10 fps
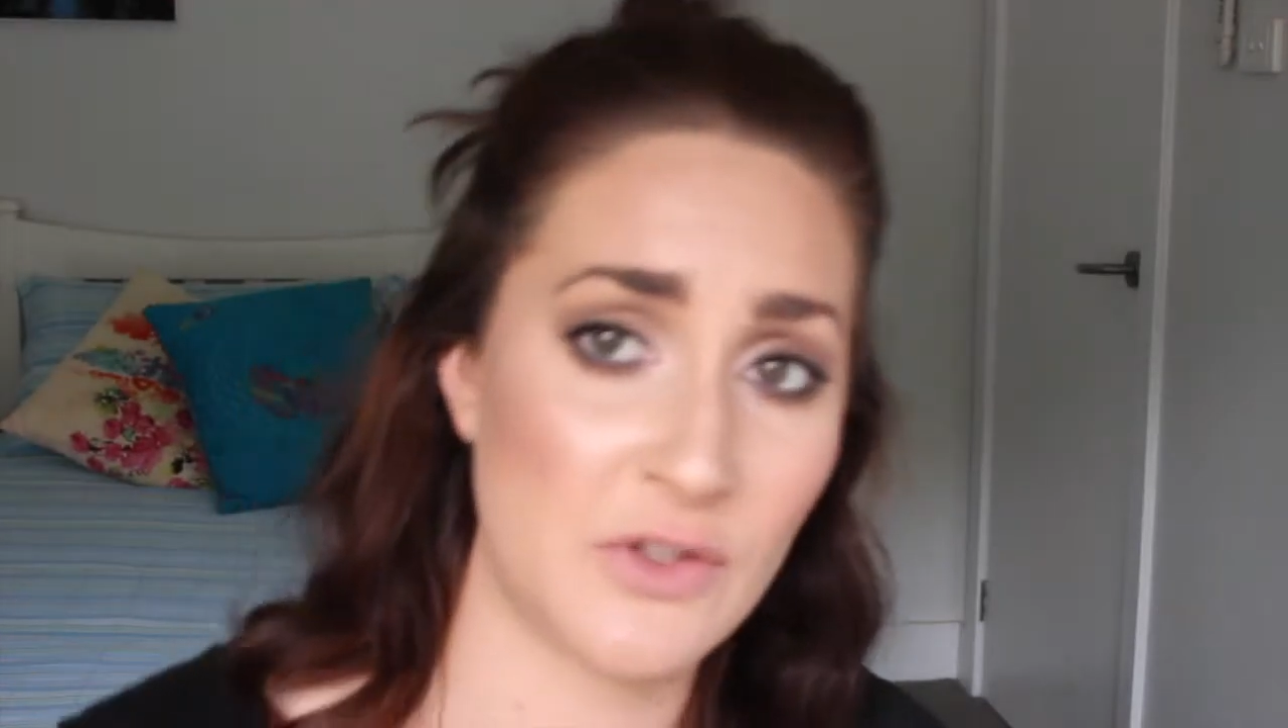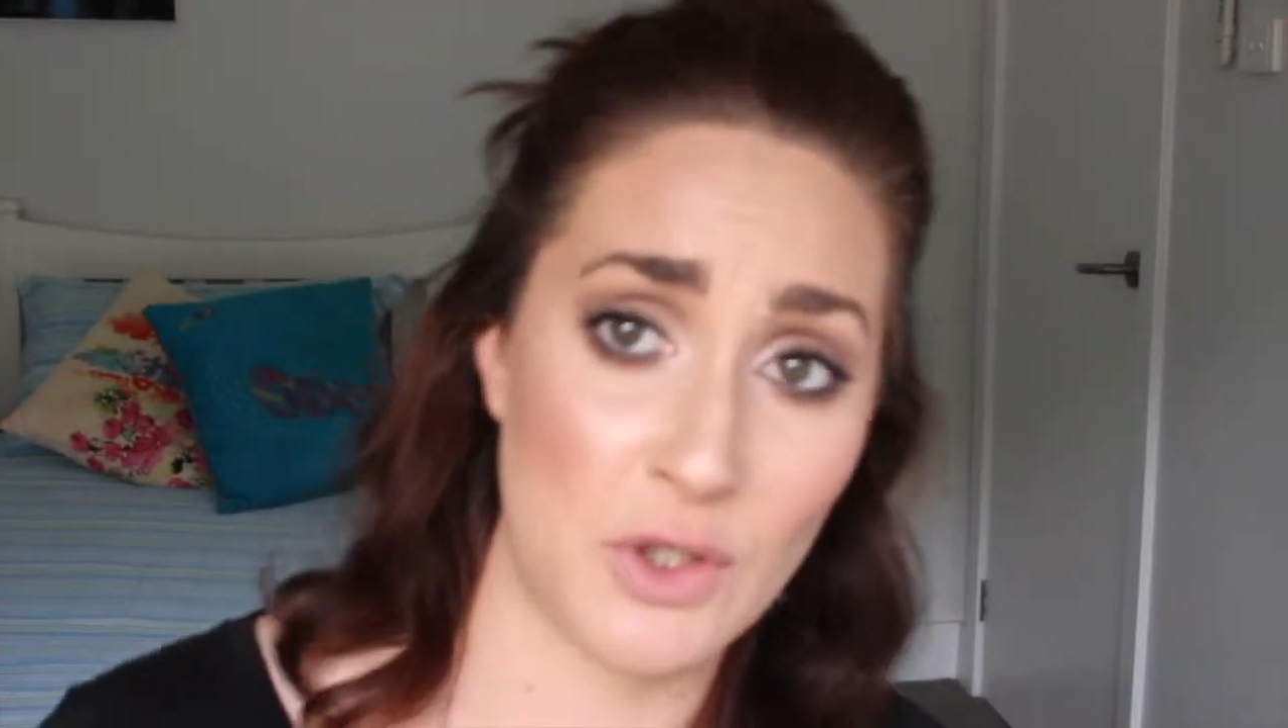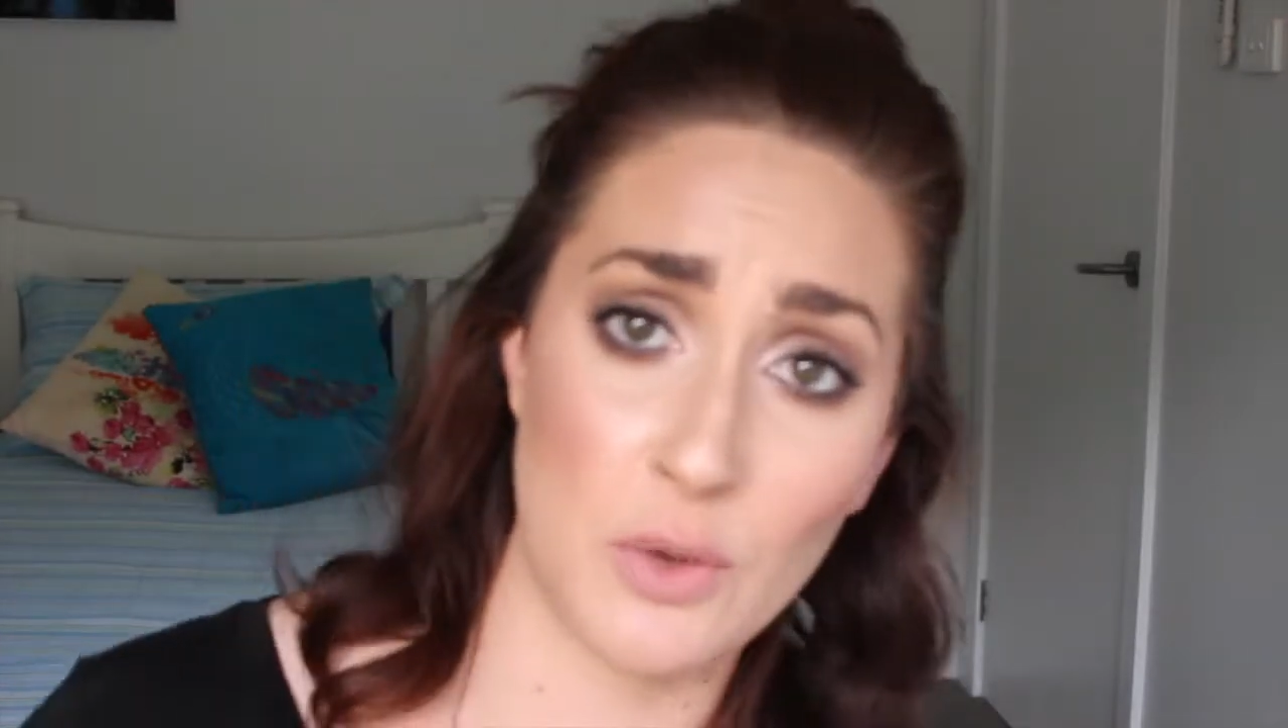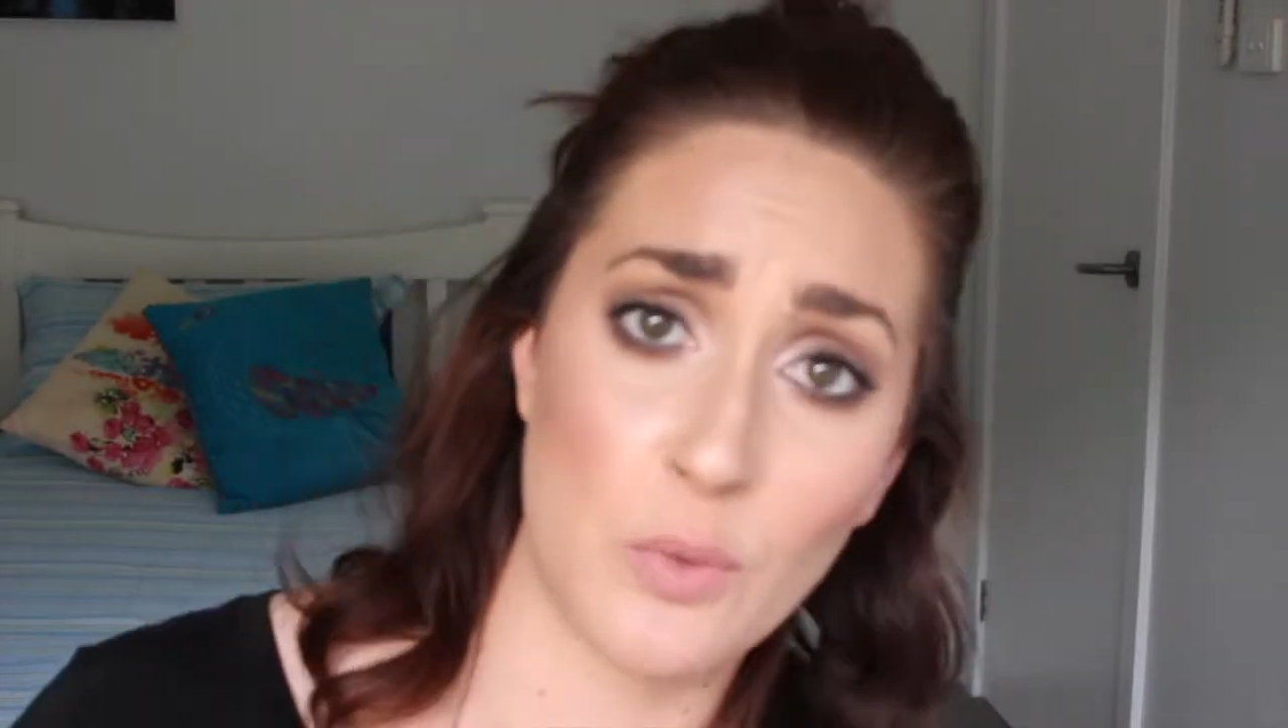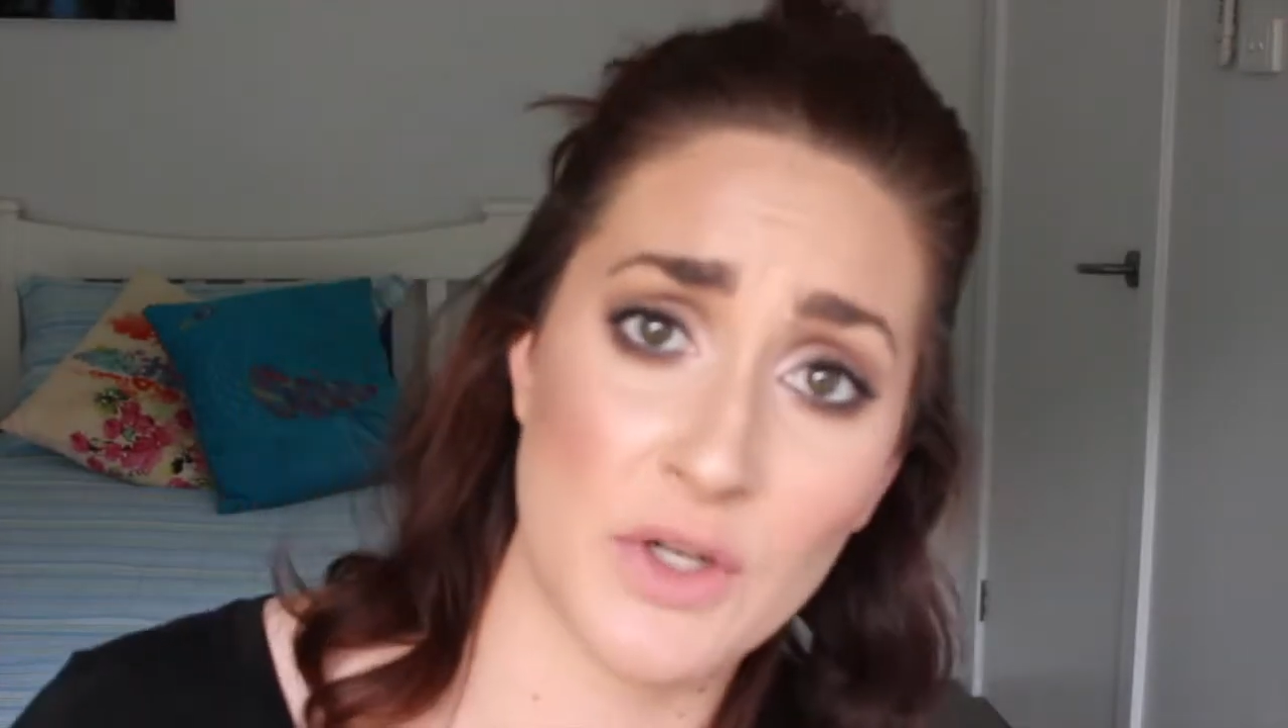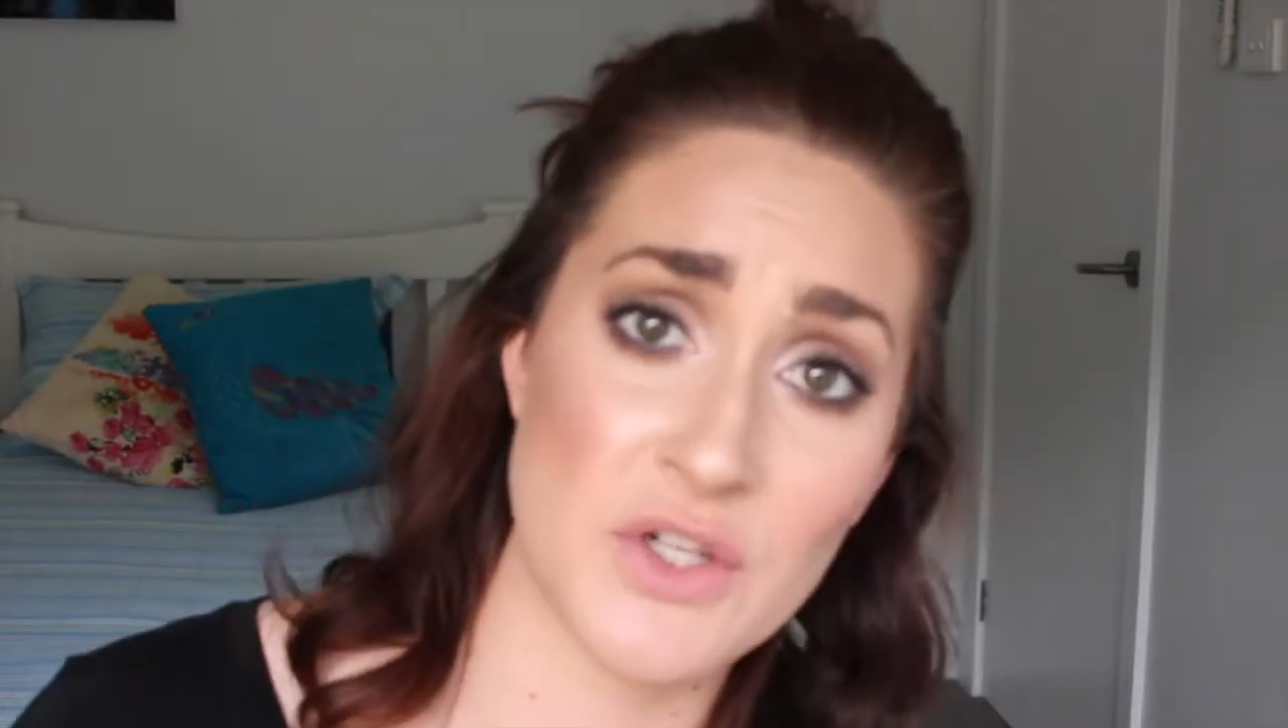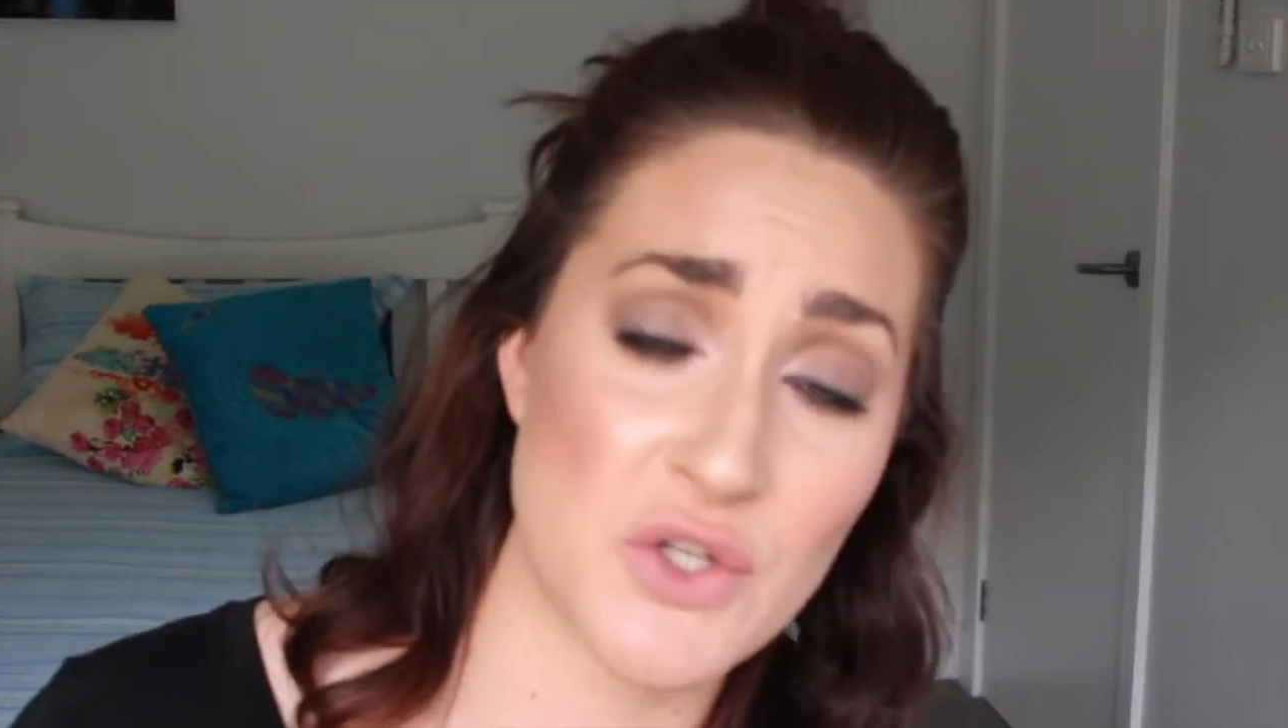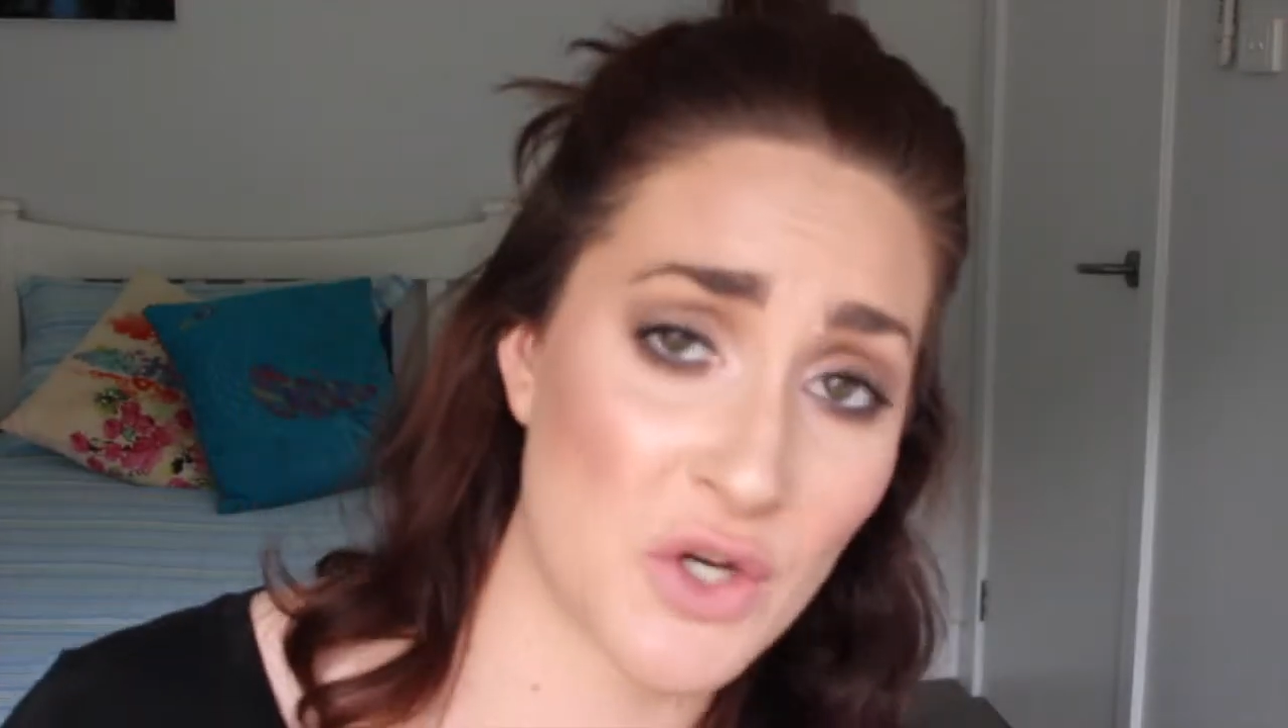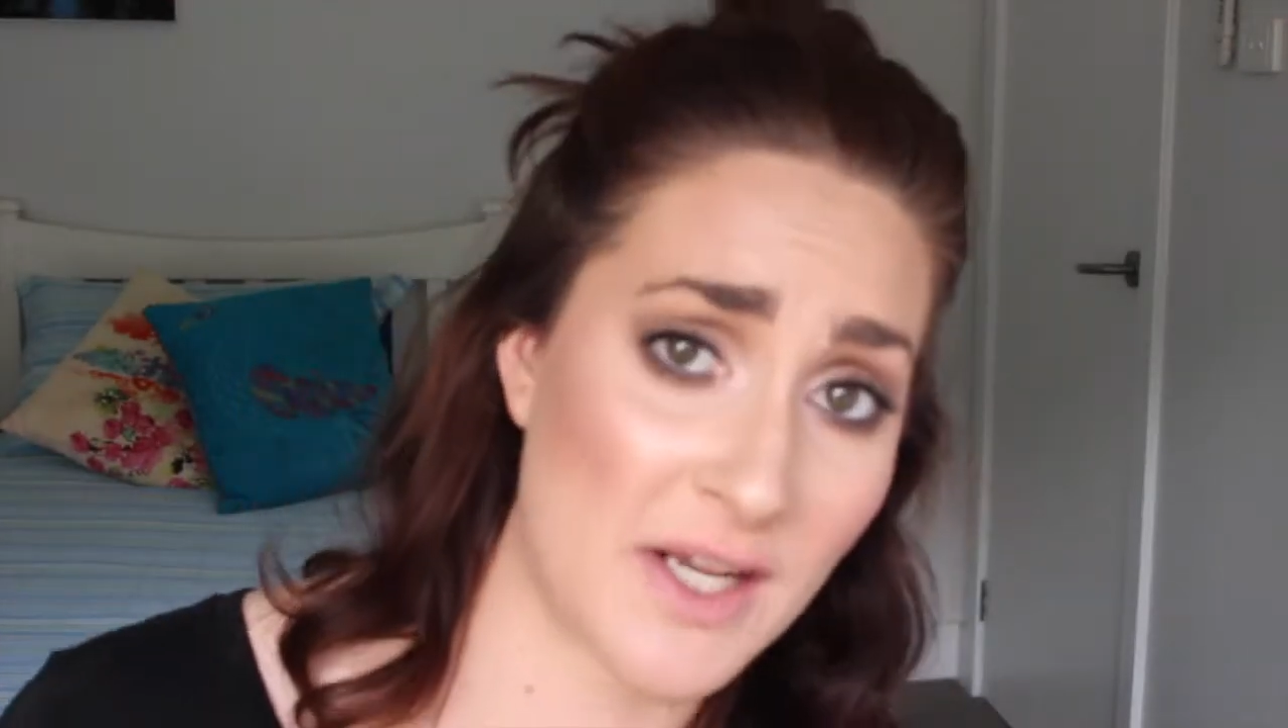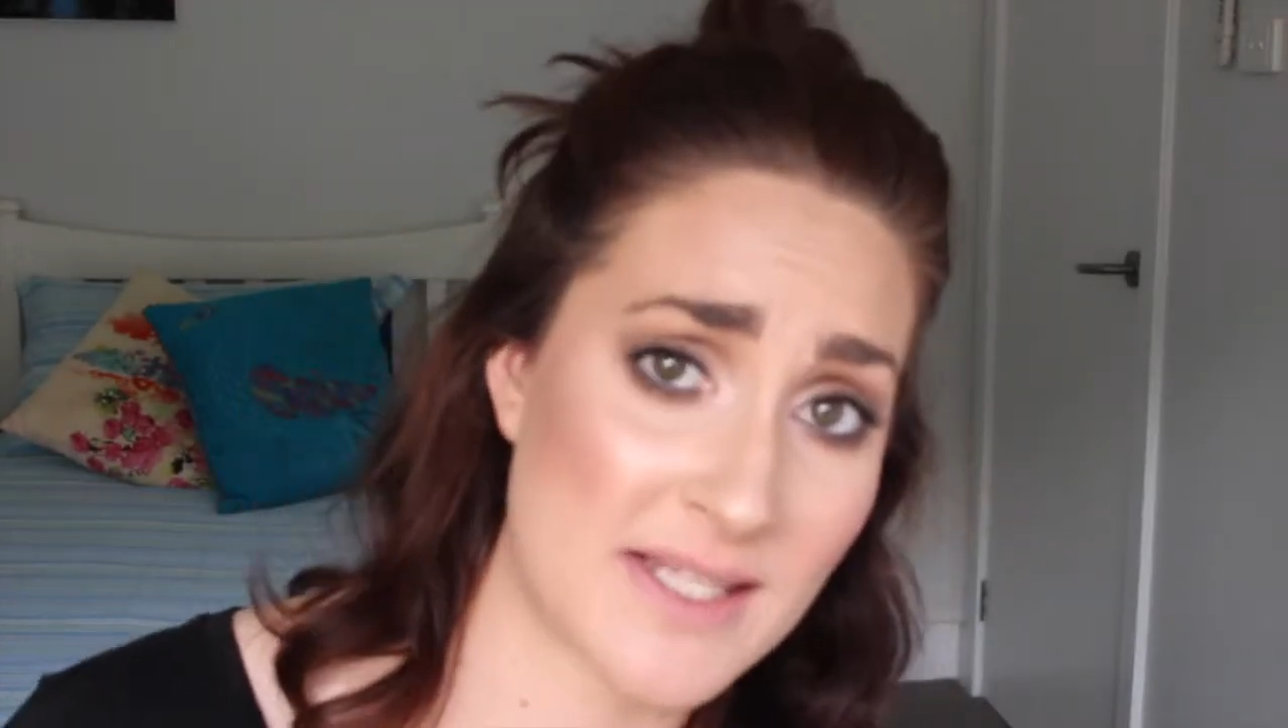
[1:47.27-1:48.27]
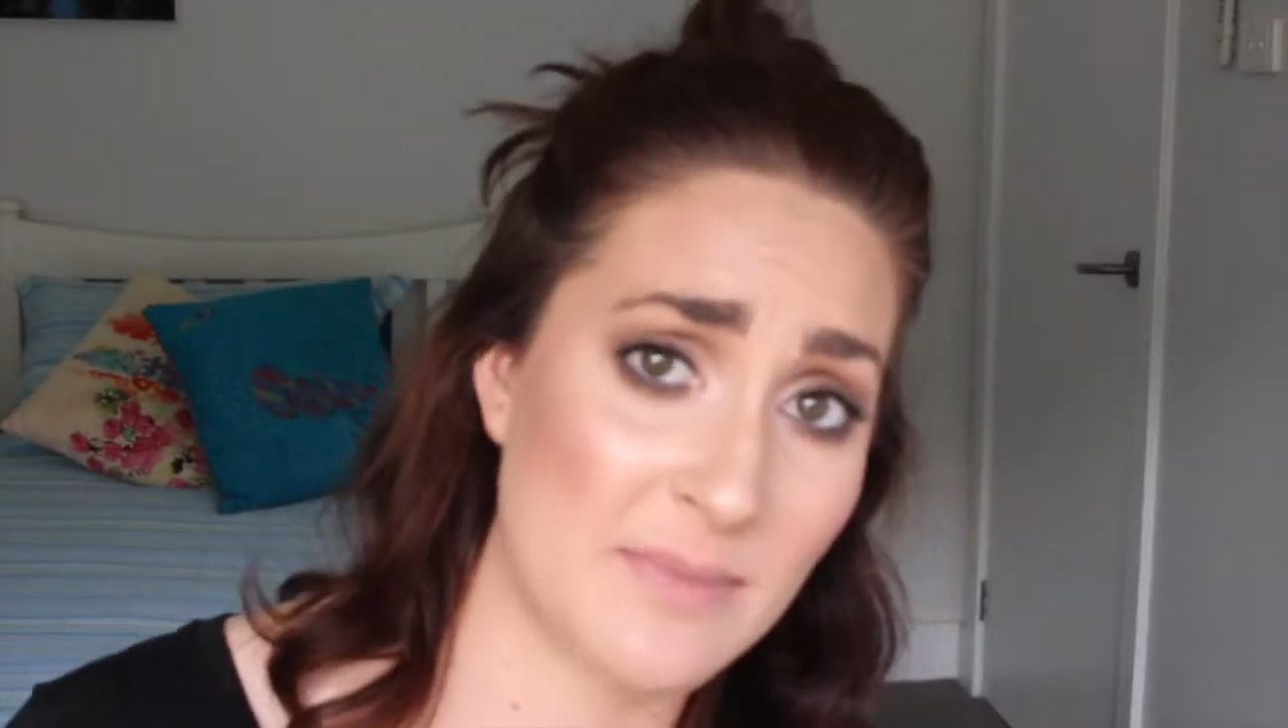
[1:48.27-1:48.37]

you wanted to try